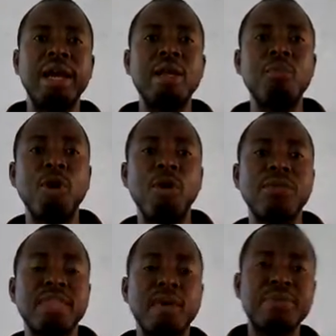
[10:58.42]
and more
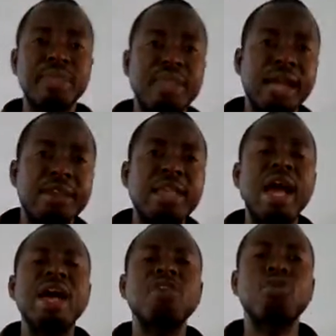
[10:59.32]
subsidized
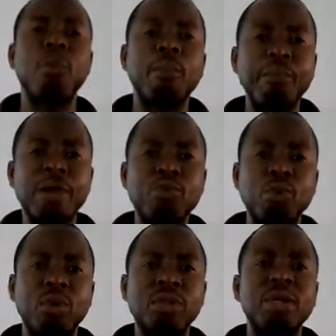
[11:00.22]
as compared
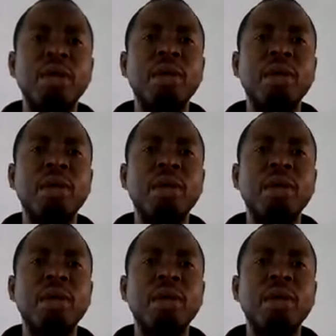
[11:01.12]
to